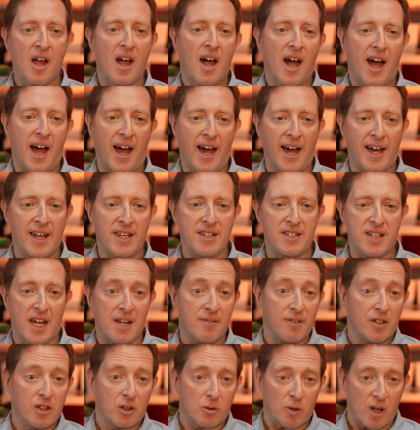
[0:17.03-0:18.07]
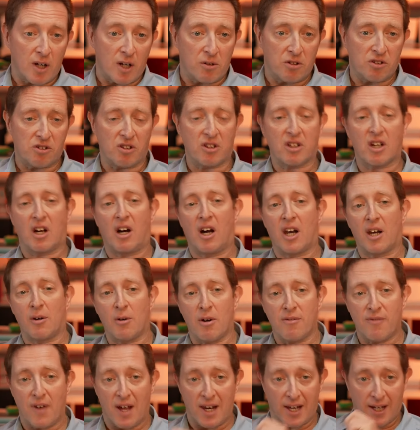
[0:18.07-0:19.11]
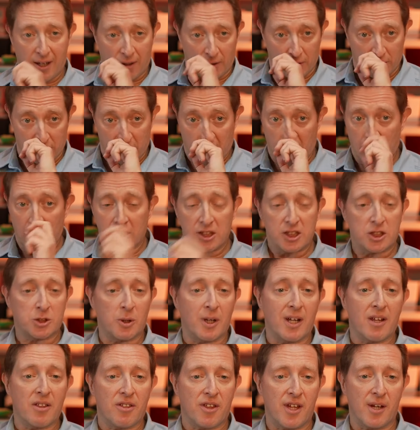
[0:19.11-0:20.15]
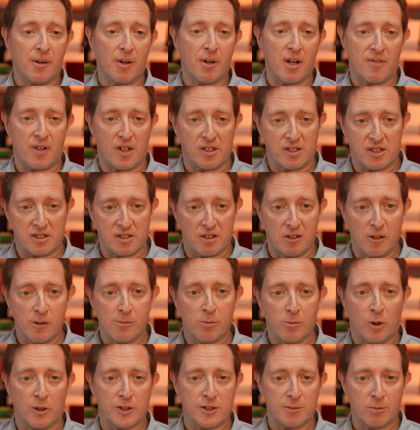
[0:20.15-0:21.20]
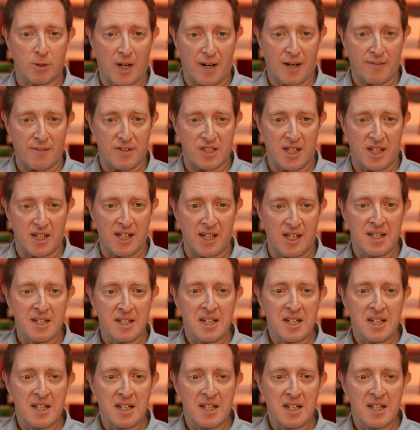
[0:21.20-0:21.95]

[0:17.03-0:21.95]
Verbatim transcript: and David Gross and Carlo Rovelli on string theory versus loop quantum gravity.